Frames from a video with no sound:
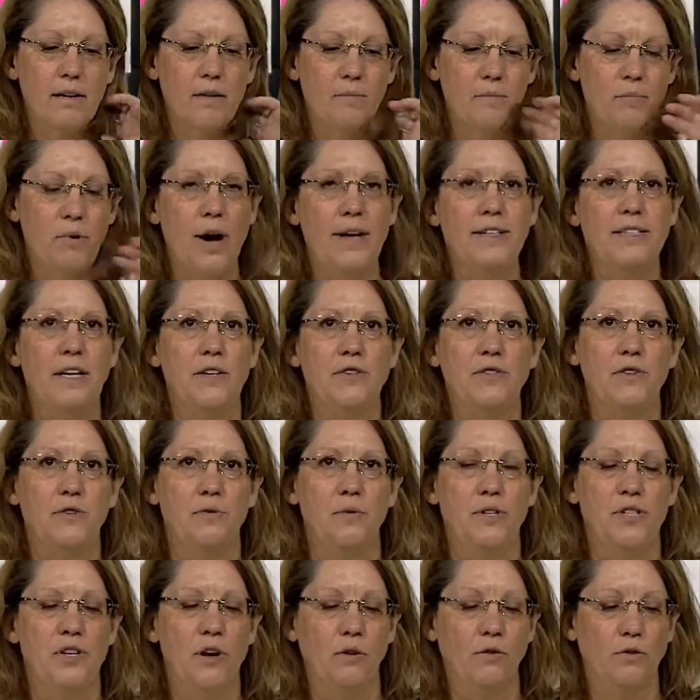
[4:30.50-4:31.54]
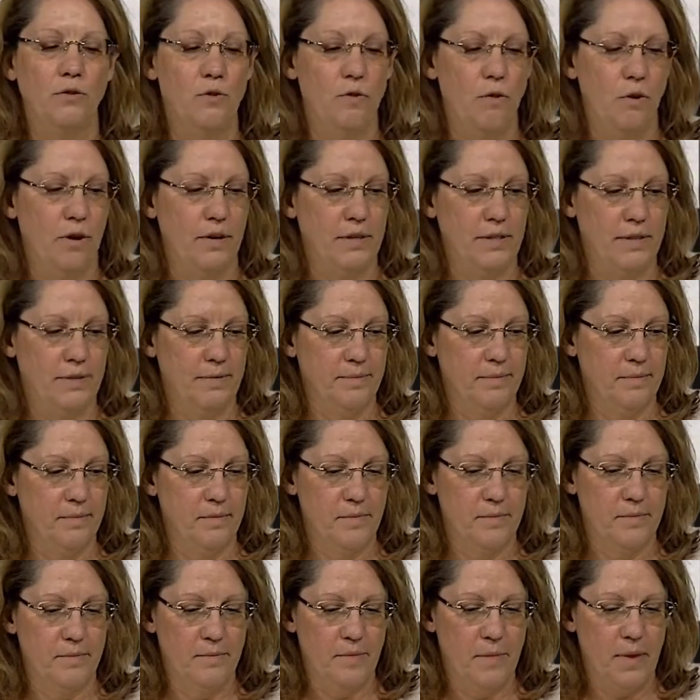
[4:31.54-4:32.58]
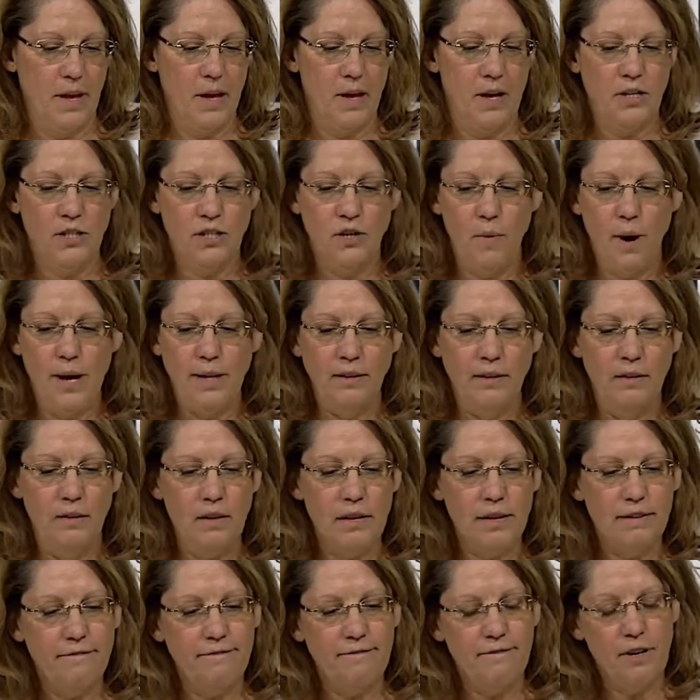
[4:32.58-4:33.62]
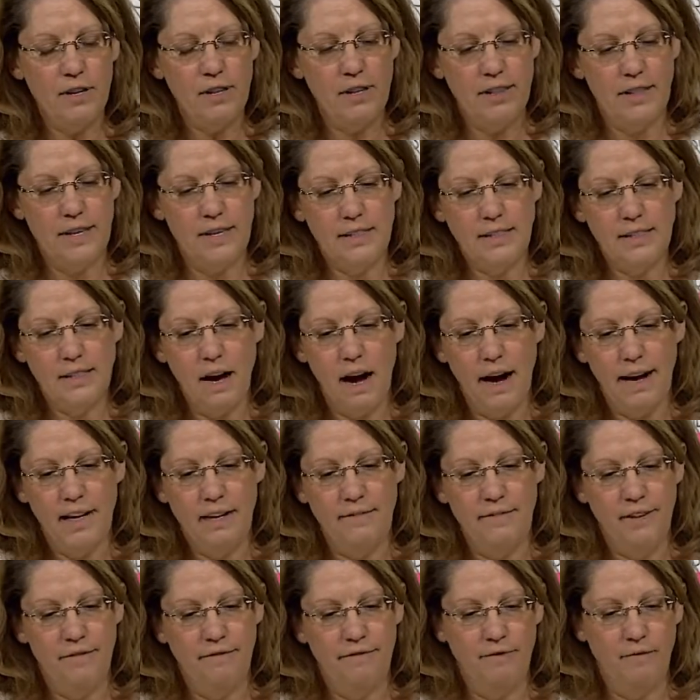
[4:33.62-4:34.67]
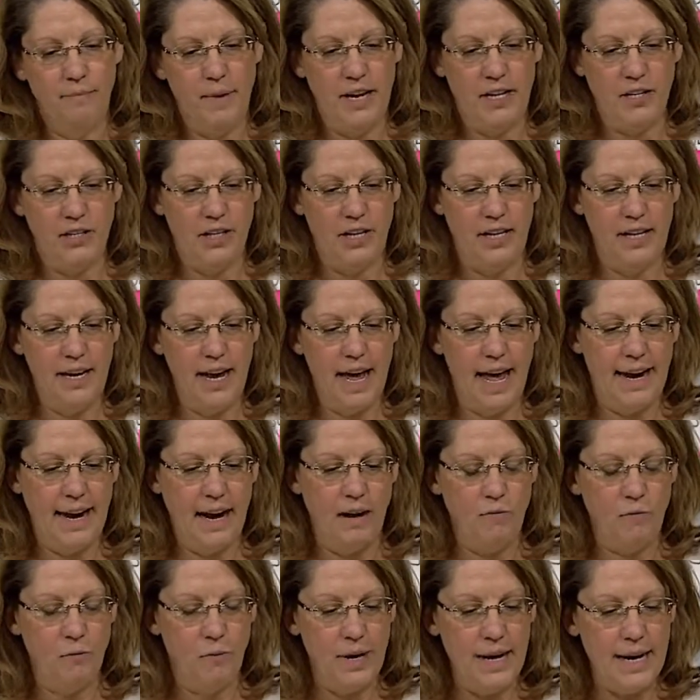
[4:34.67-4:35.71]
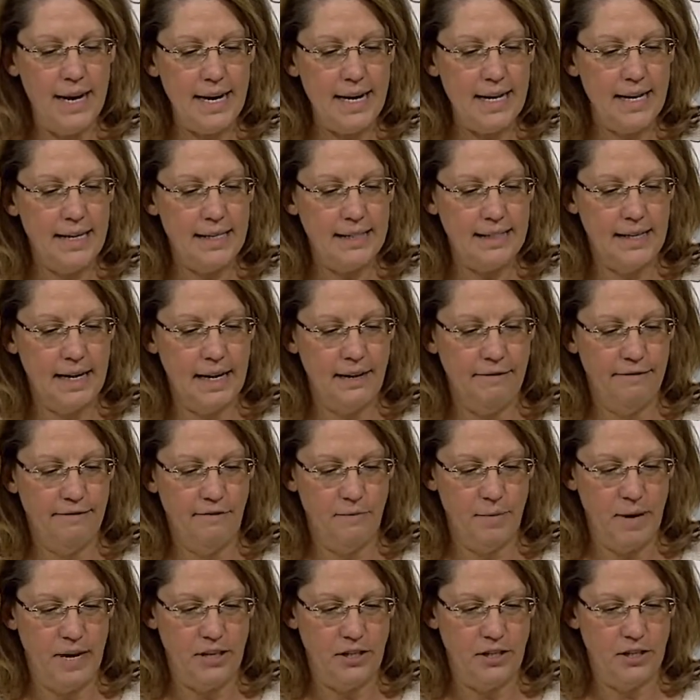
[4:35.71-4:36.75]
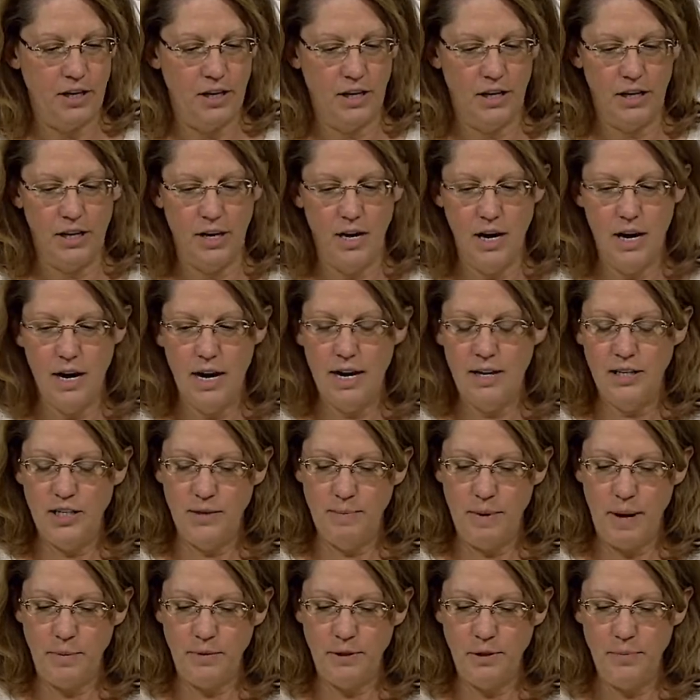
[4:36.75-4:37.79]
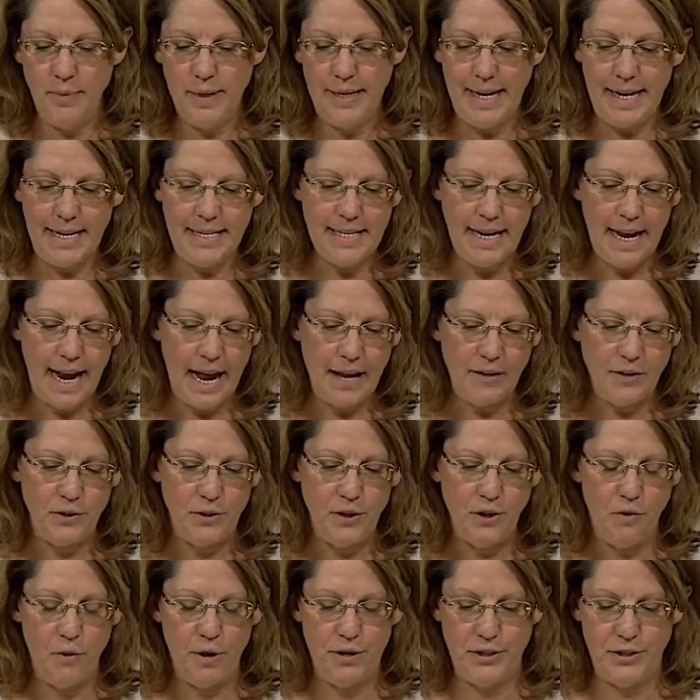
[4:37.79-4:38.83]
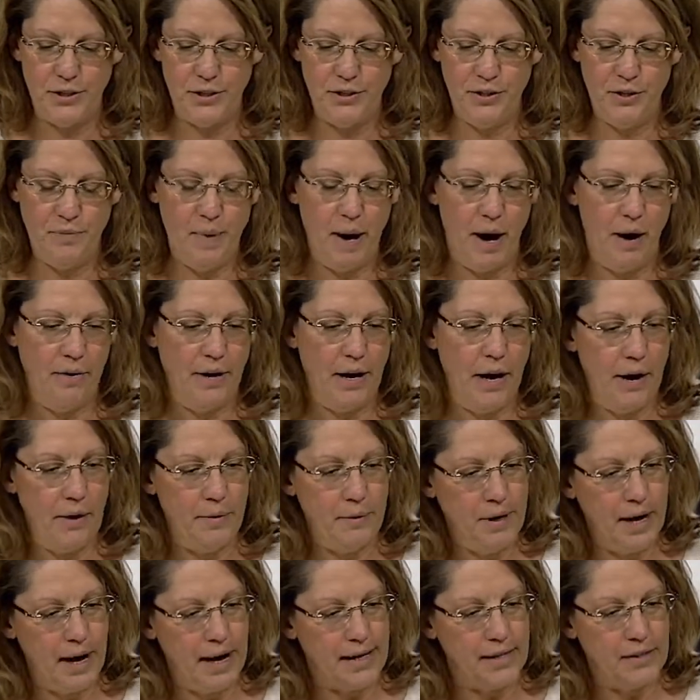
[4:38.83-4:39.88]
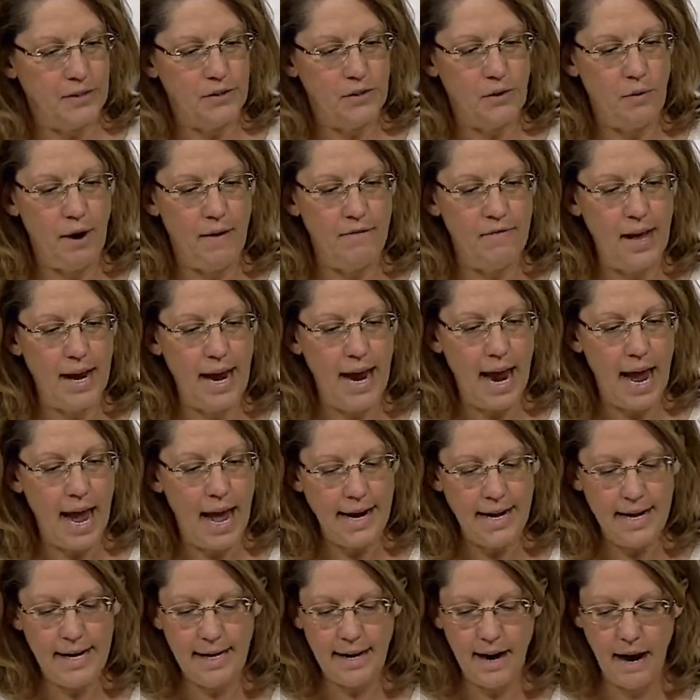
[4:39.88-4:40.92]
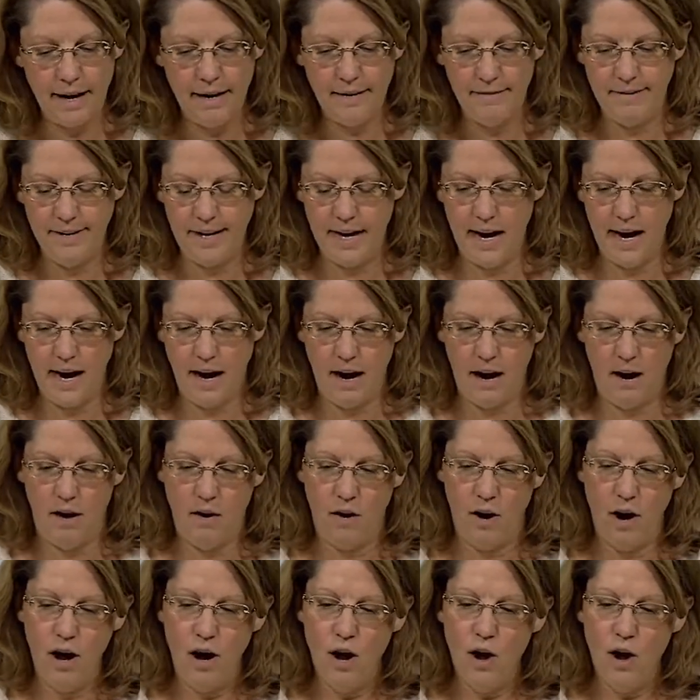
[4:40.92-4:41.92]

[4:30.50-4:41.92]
processed through adult court. So I look for this kind of information and I read this information to be able to begin to answer the questions about, okay, so have they had any kind of care?